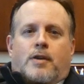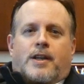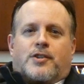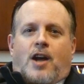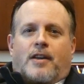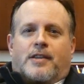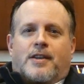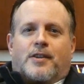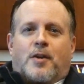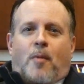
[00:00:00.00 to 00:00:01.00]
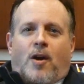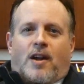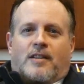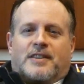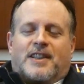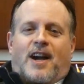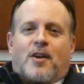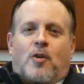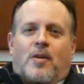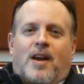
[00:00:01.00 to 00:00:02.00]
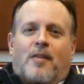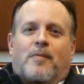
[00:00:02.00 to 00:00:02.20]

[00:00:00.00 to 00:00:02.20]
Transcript: Greetings, Jonathan Camarda, CIO.